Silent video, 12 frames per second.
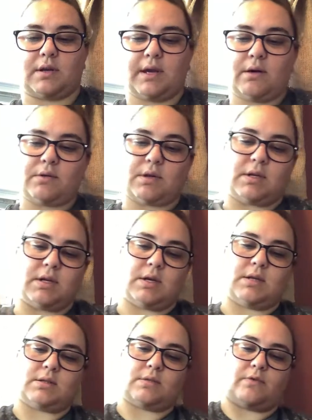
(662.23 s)
counted
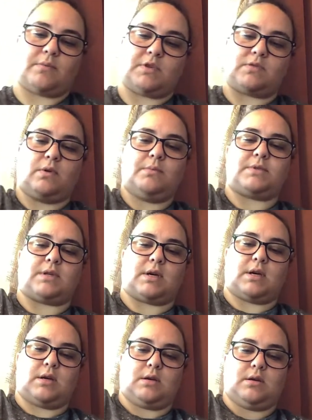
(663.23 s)
kits from this
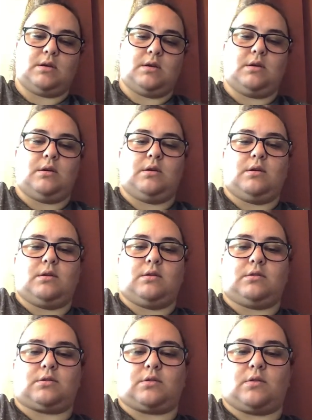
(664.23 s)
website
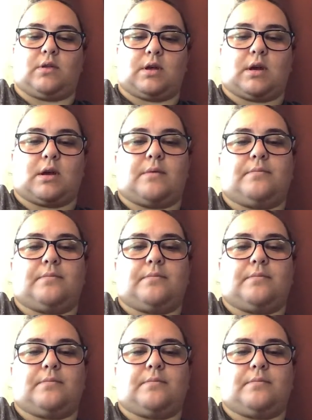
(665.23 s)
so that